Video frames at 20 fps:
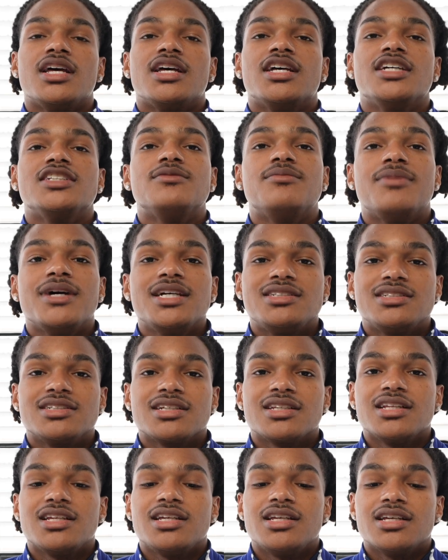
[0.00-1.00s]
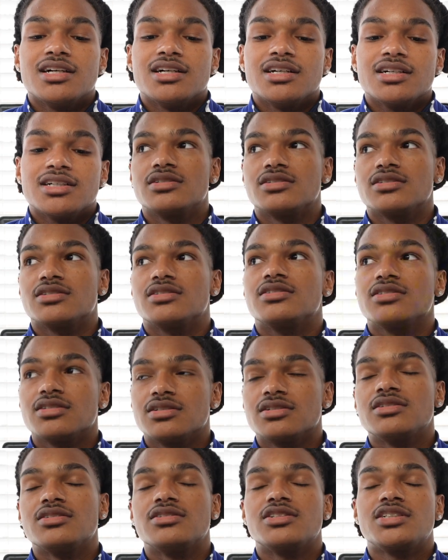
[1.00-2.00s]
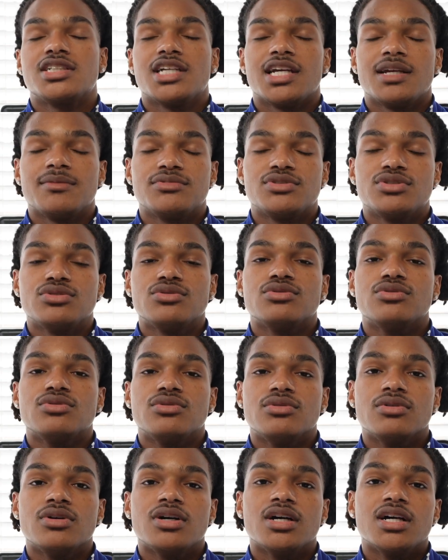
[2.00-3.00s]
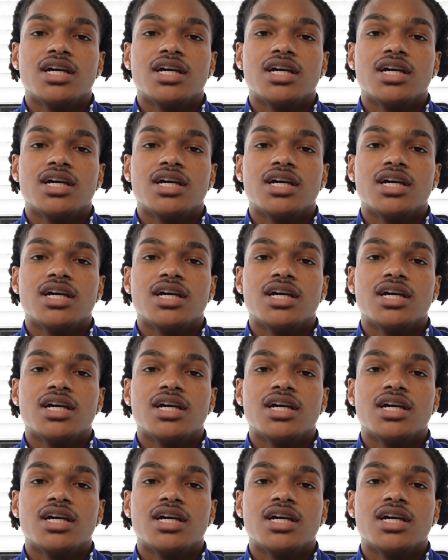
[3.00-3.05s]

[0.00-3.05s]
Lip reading: is basically a cylinder shaped tool